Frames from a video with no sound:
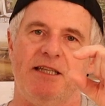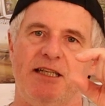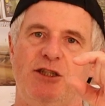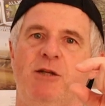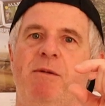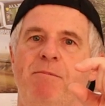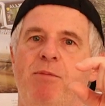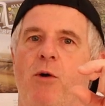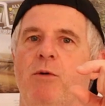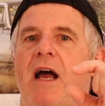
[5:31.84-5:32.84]
they should have been
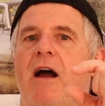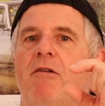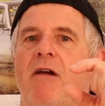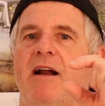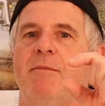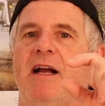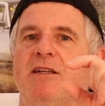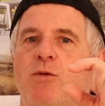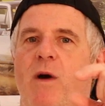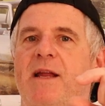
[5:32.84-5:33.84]
pulled out around
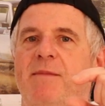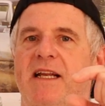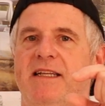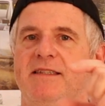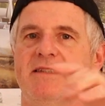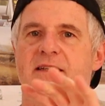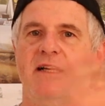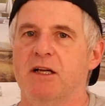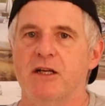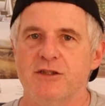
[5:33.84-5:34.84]
about 20 minutes.
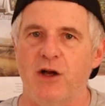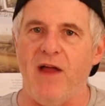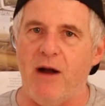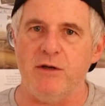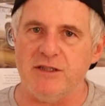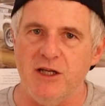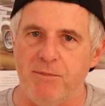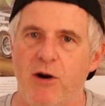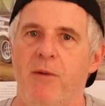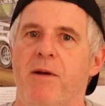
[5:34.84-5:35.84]
So that wasn't a
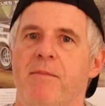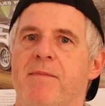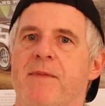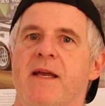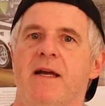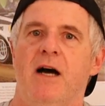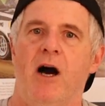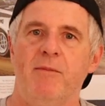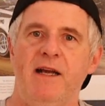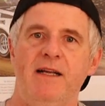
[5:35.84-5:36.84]
problem.
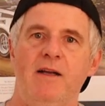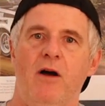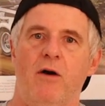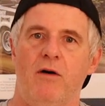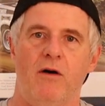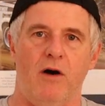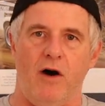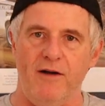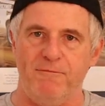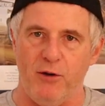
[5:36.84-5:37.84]
I mean,
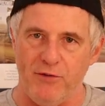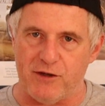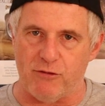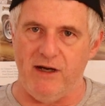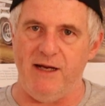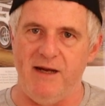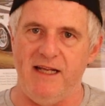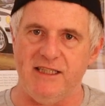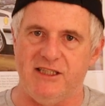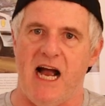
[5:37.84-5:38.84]
I've put the cream
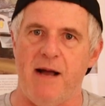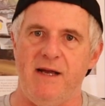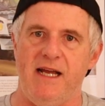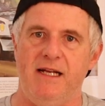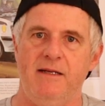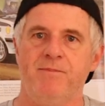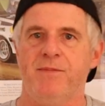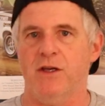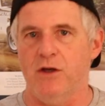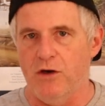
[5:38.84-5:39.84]
in, the jam in,
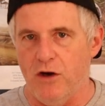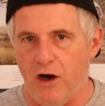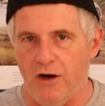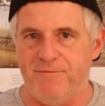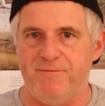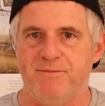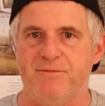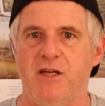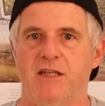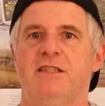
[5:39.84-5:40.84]
I've
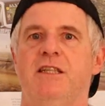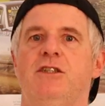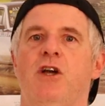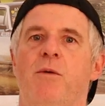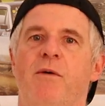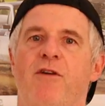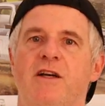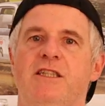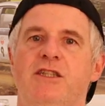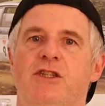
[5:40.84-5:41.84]
dusted the top with
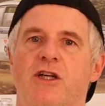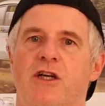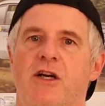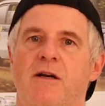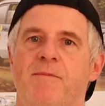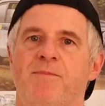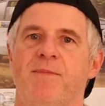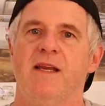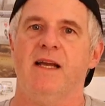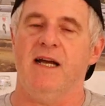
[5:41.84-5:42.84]
icing sugar.
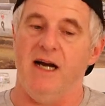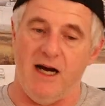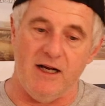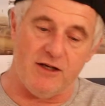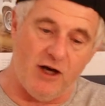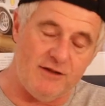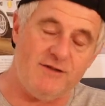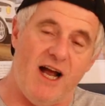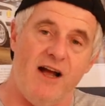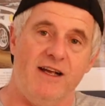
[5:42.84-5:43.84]
And I've got
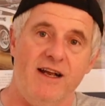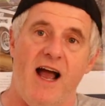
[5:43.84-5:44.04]
to tell you